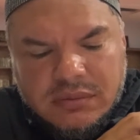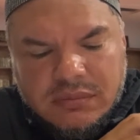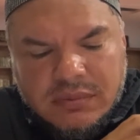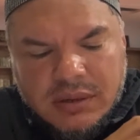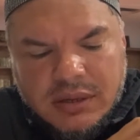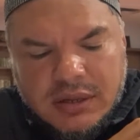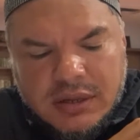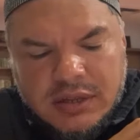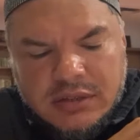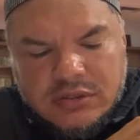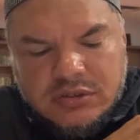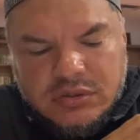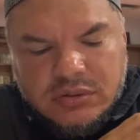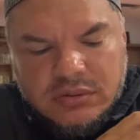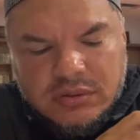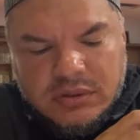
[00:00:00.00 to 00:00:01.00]
right? And
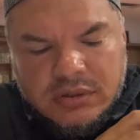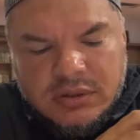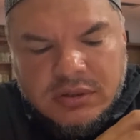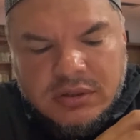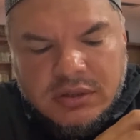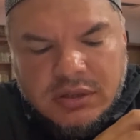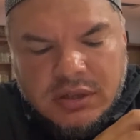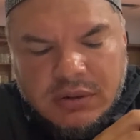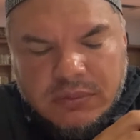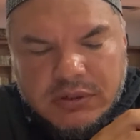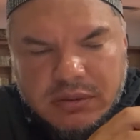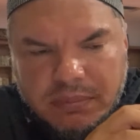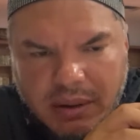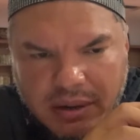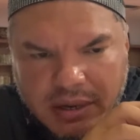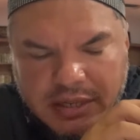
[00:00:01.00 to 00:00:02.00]
so it was
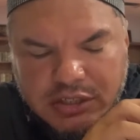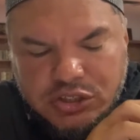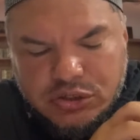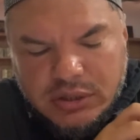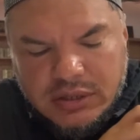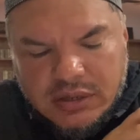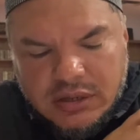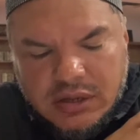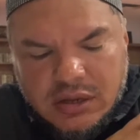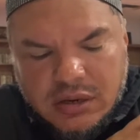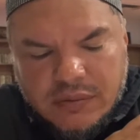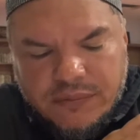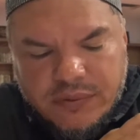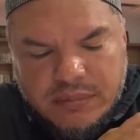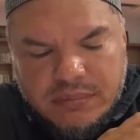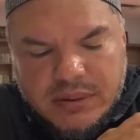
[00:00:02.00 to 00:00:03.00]
about enjoining the good
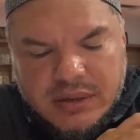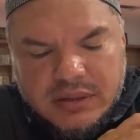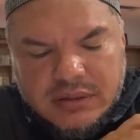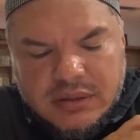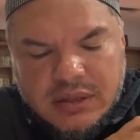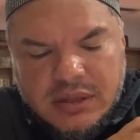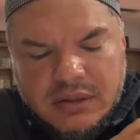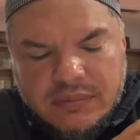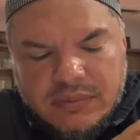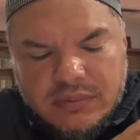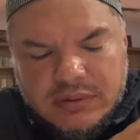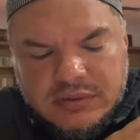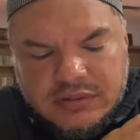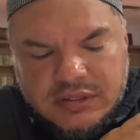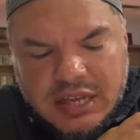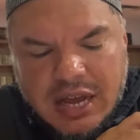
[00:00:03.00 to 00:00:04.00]
and forbidding the evil,
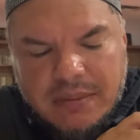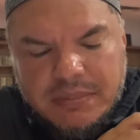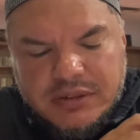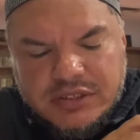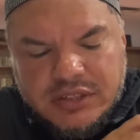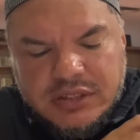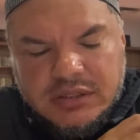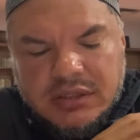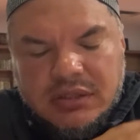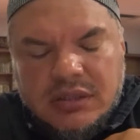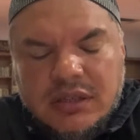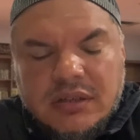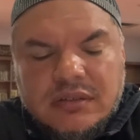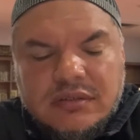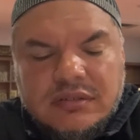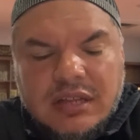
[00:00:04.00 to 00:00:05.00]
establishing the
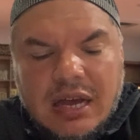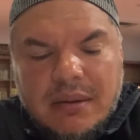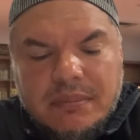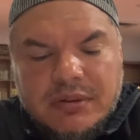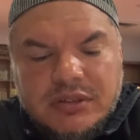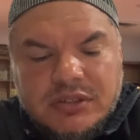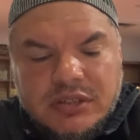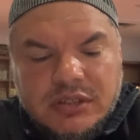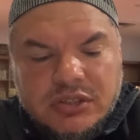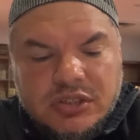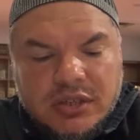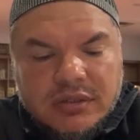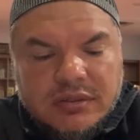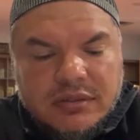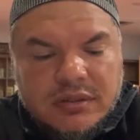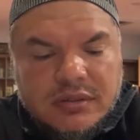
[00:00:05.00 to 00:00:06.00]
deen, establishing
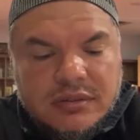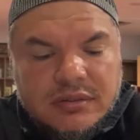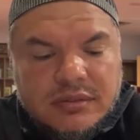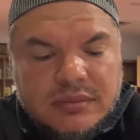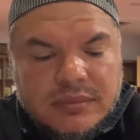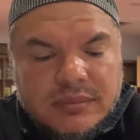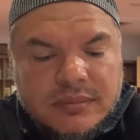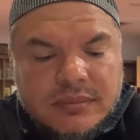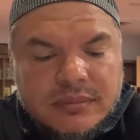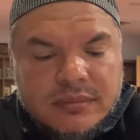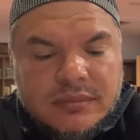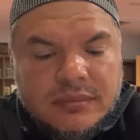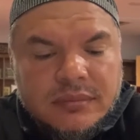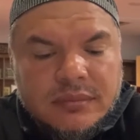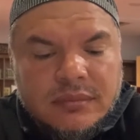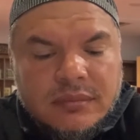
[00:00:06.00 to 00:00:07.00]
justice,
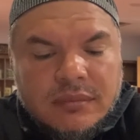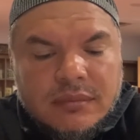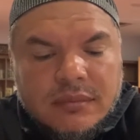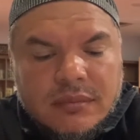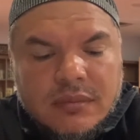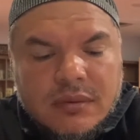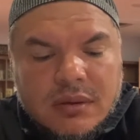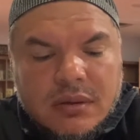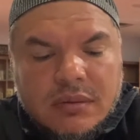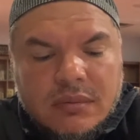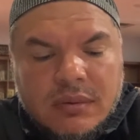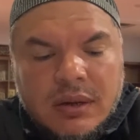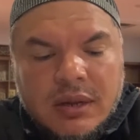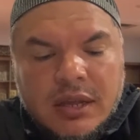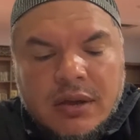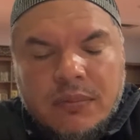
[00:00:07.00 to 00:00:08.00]

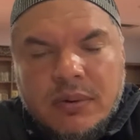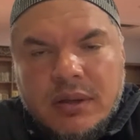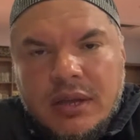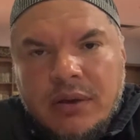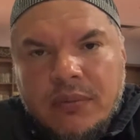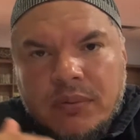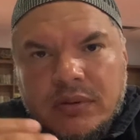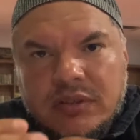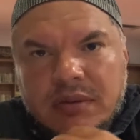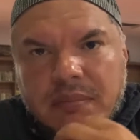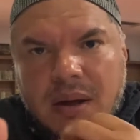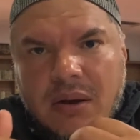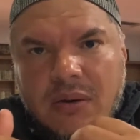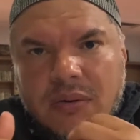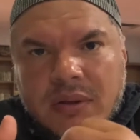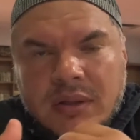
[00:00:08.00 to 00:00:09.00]
right? It was
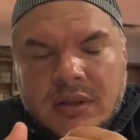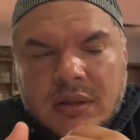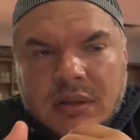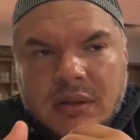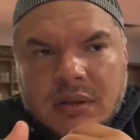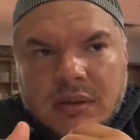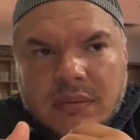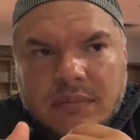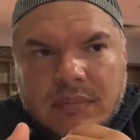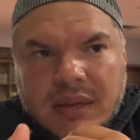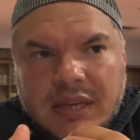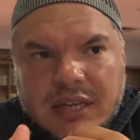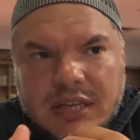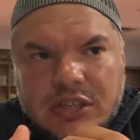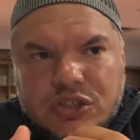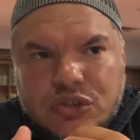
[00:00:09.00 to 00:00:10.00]
about
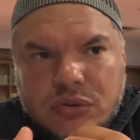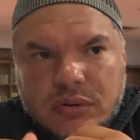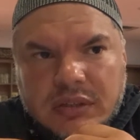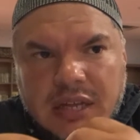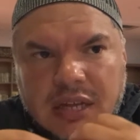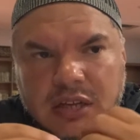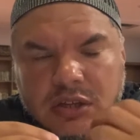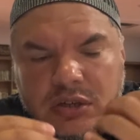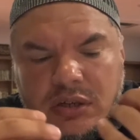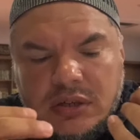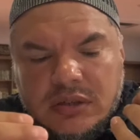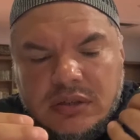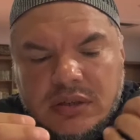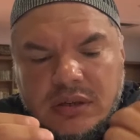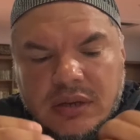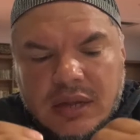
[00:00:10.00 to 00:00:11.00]
making sure that
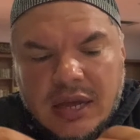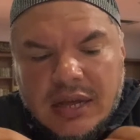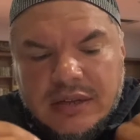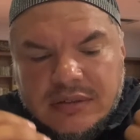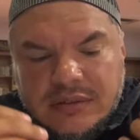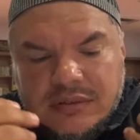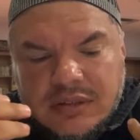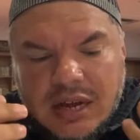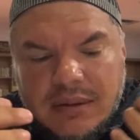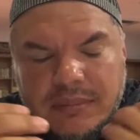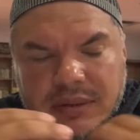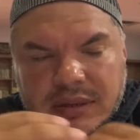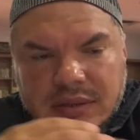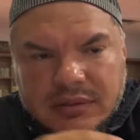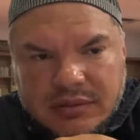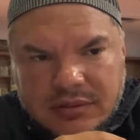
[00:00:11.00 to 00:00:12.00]
good has
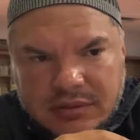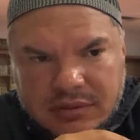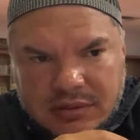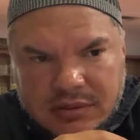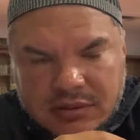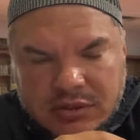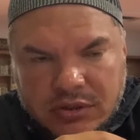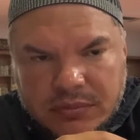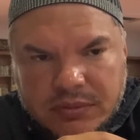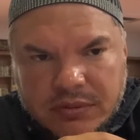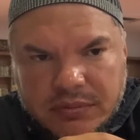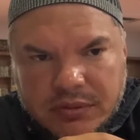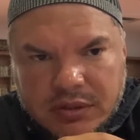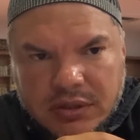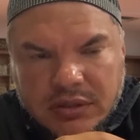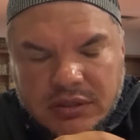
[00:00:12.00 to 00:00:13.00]
dominance in terms
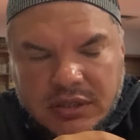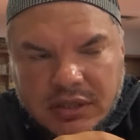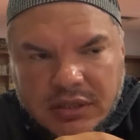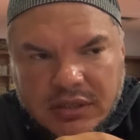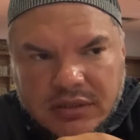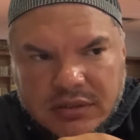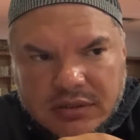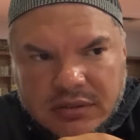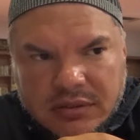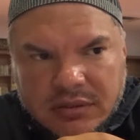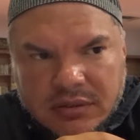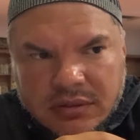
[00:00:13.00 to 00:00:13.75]
of good deeds,